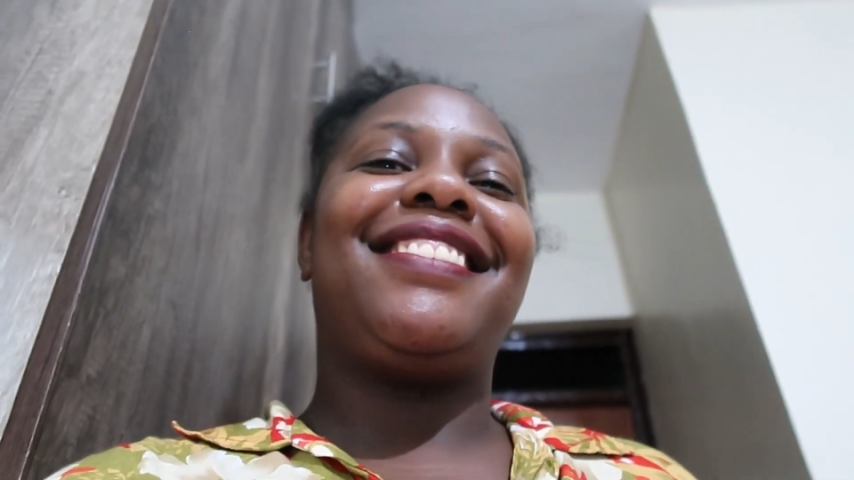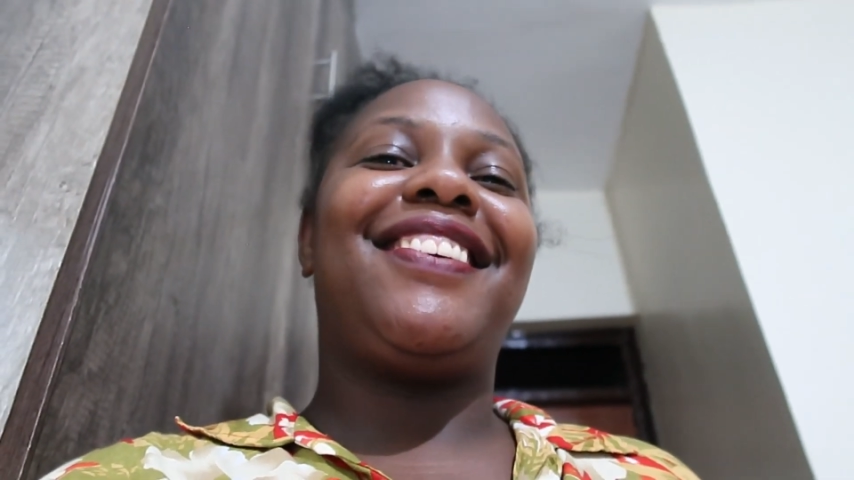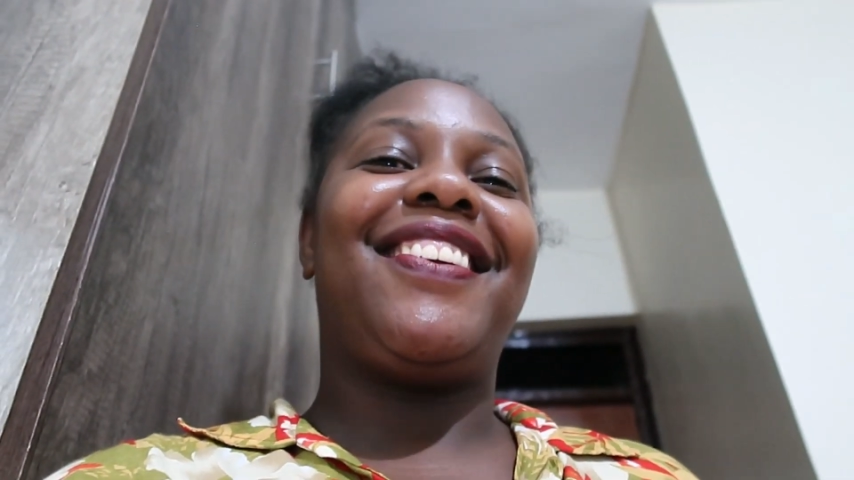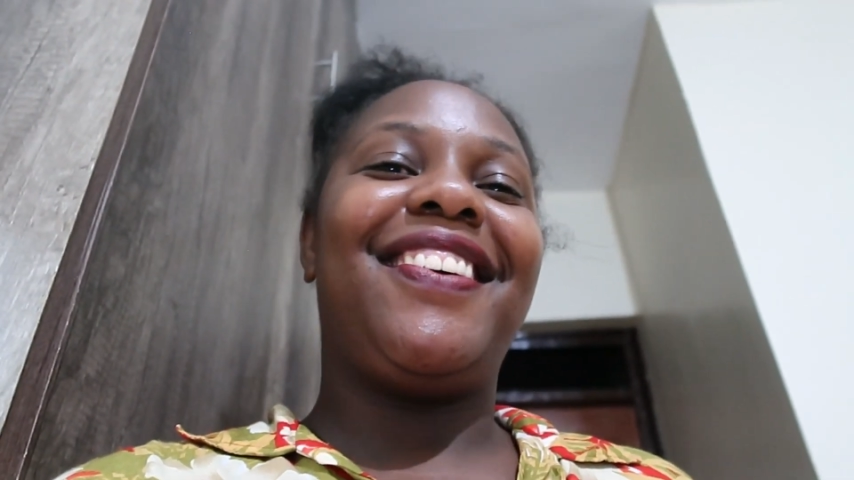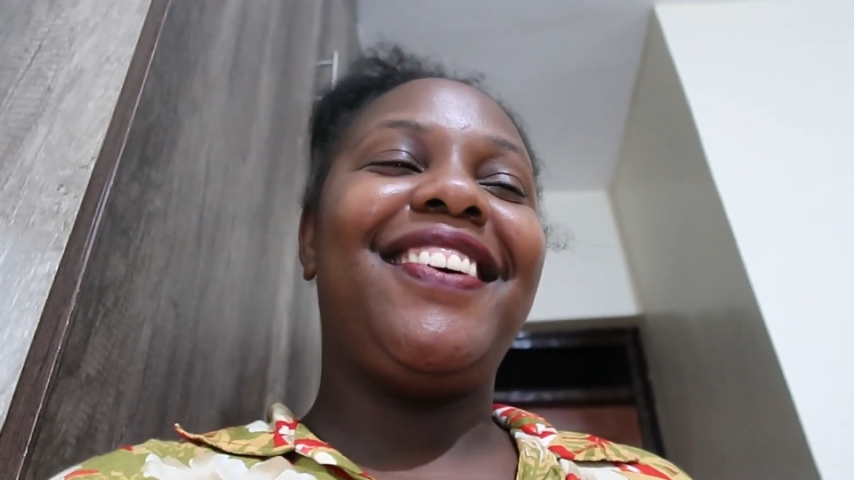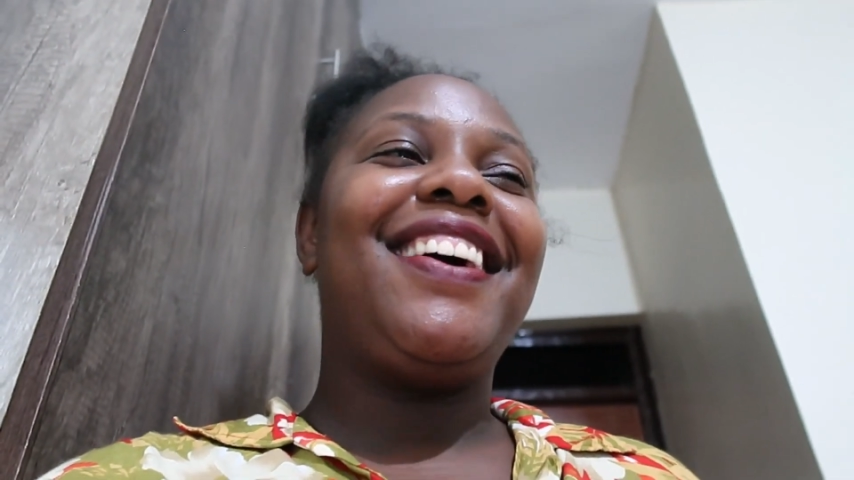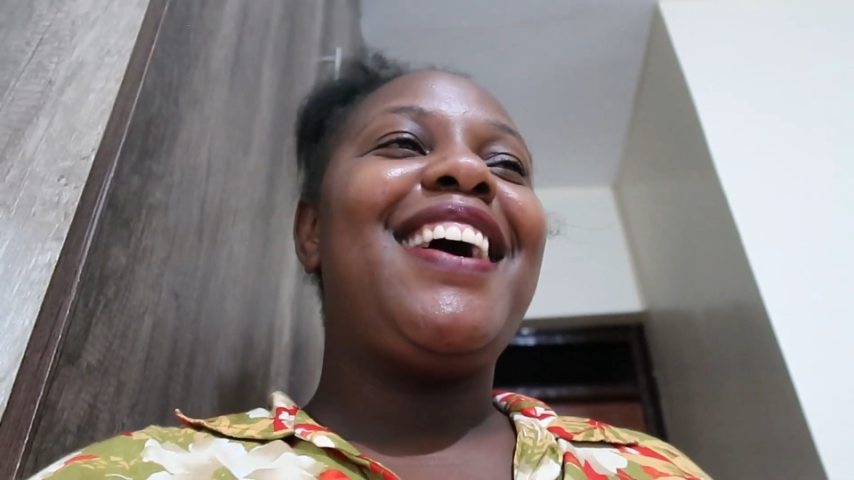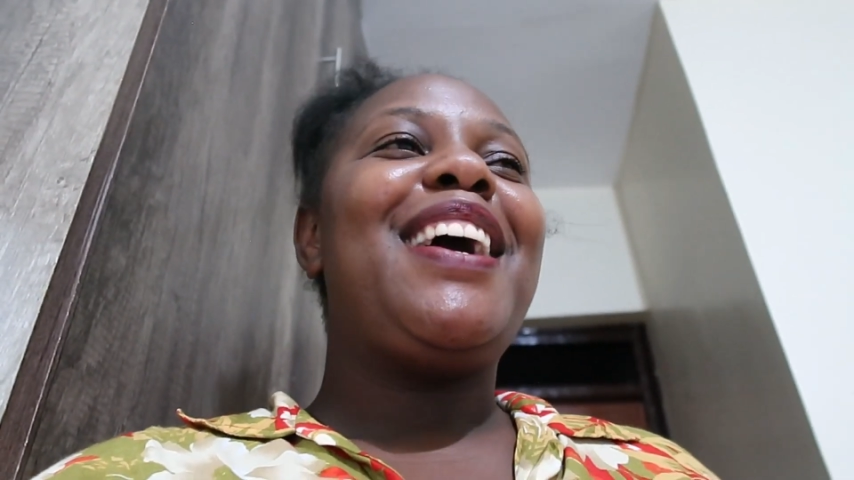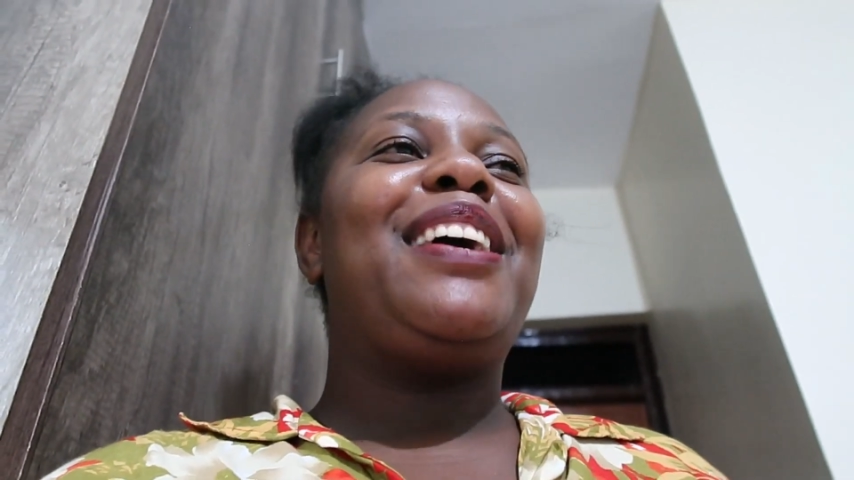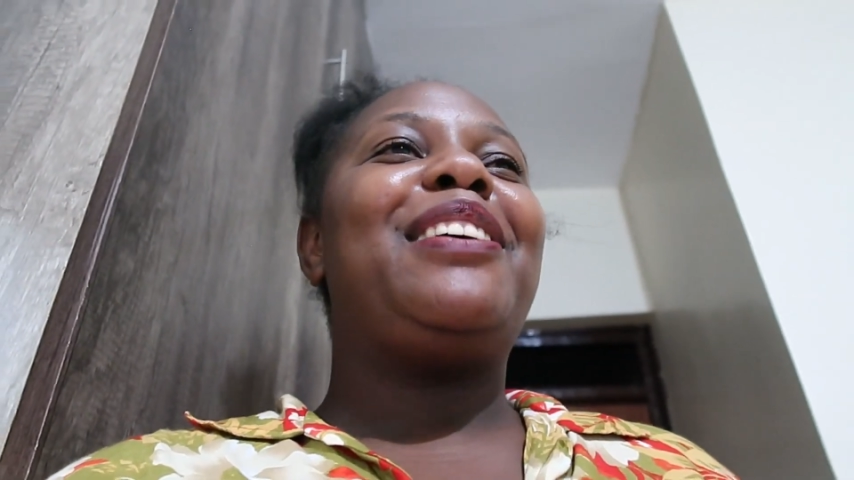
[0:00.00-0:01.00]
you know.
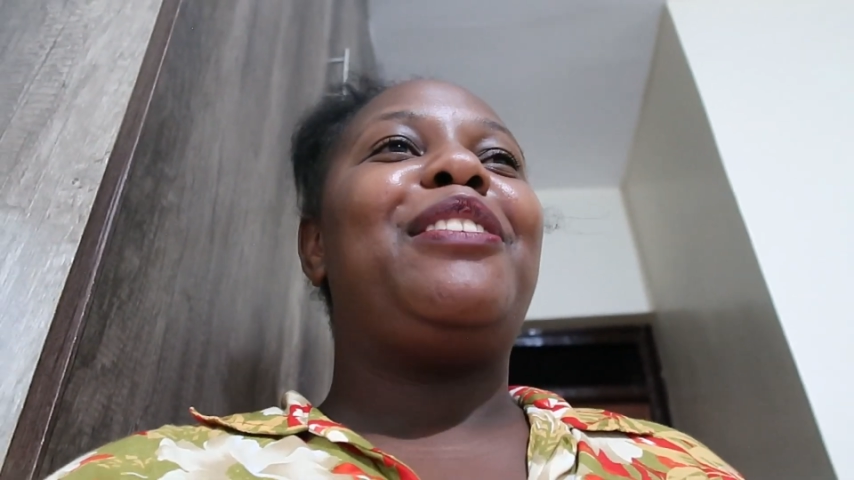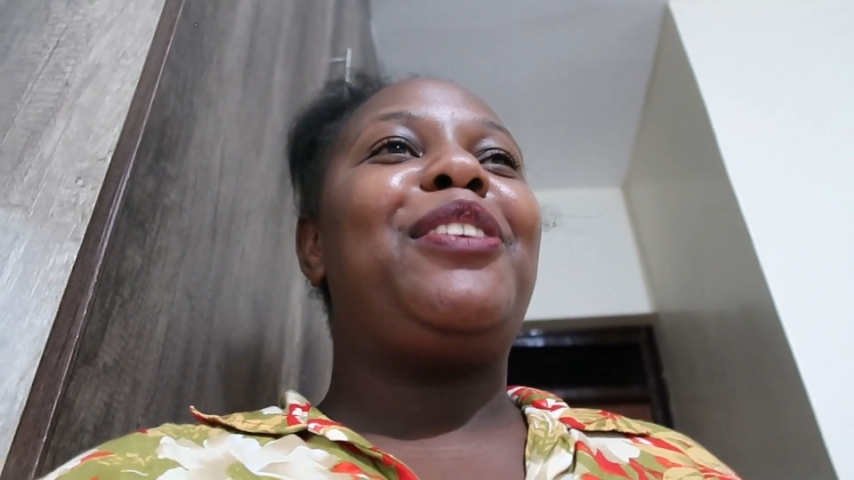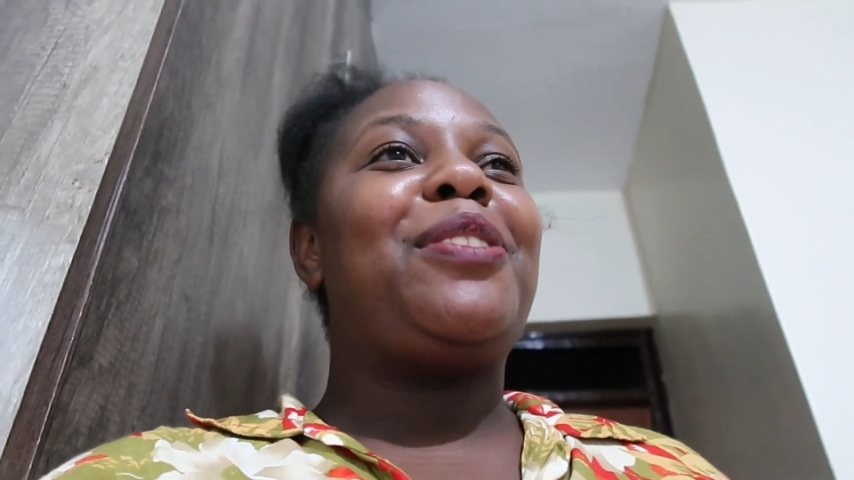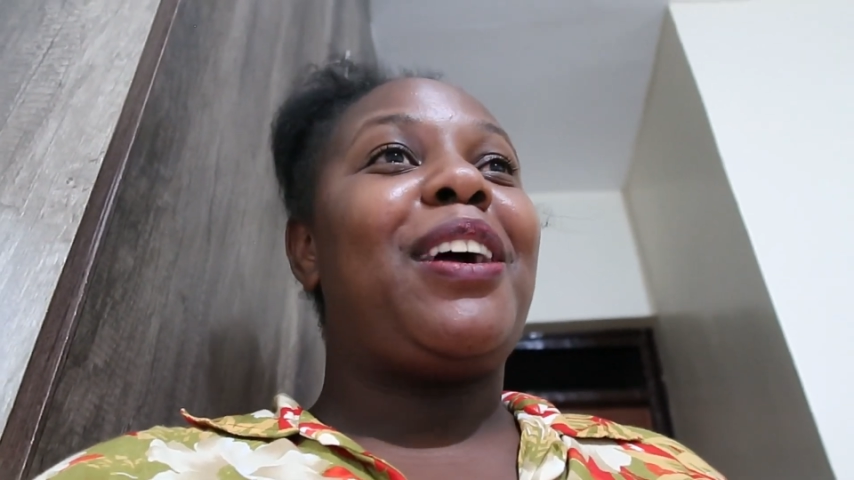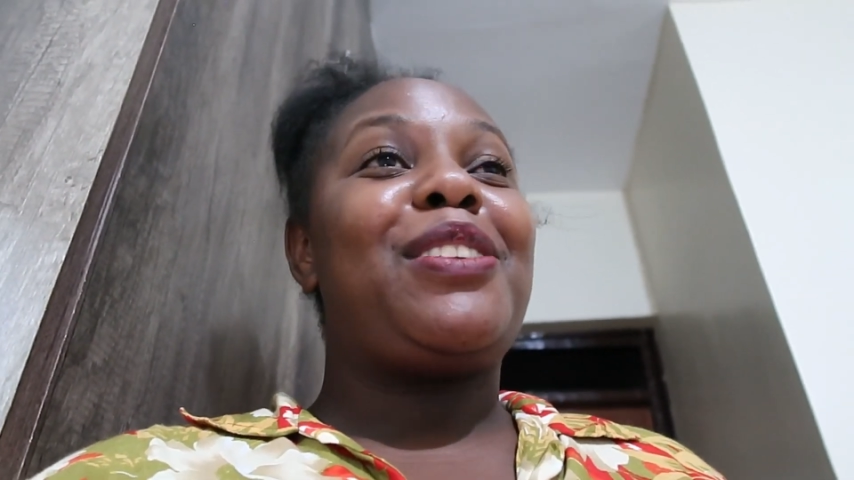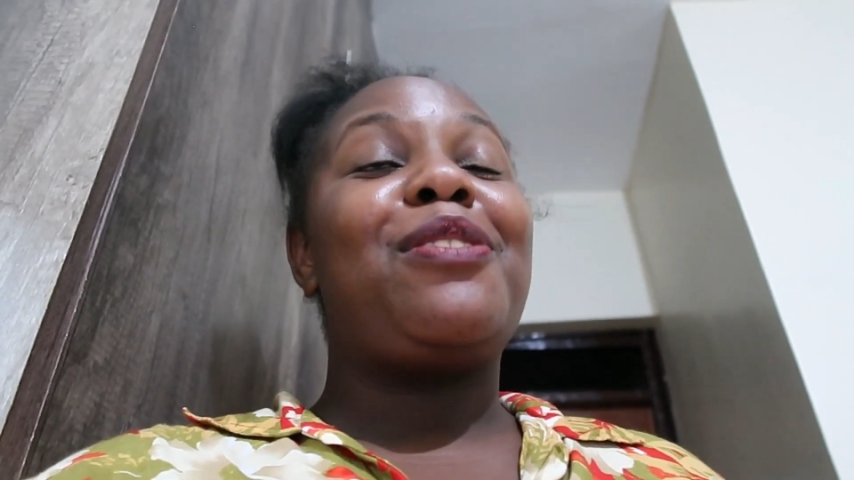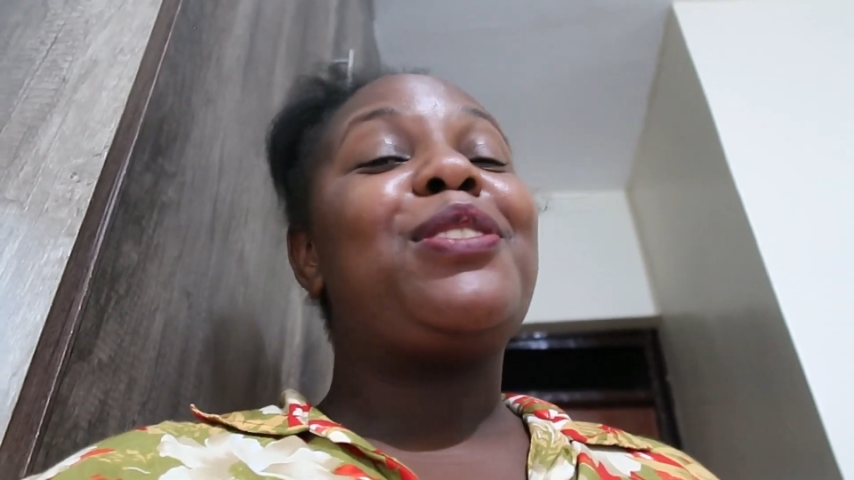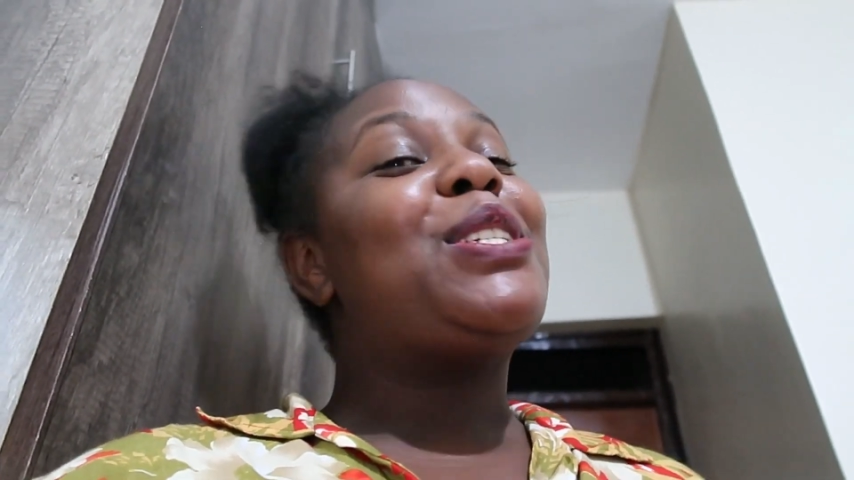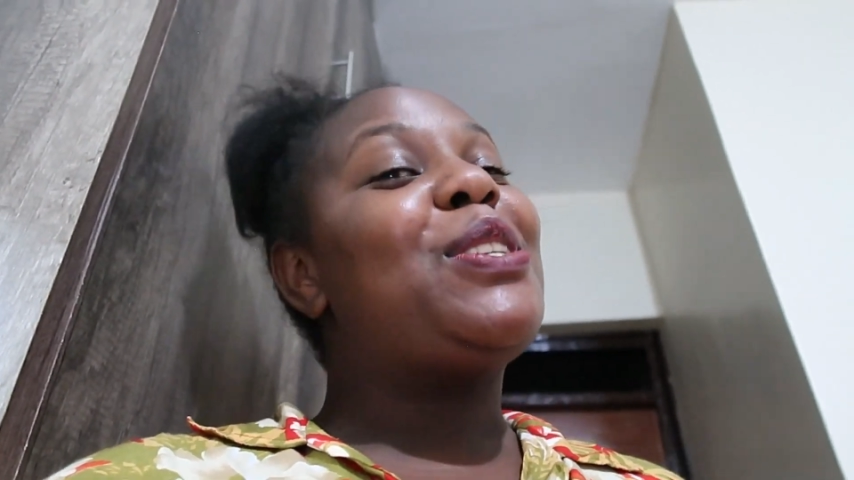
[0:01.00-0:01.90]
You can also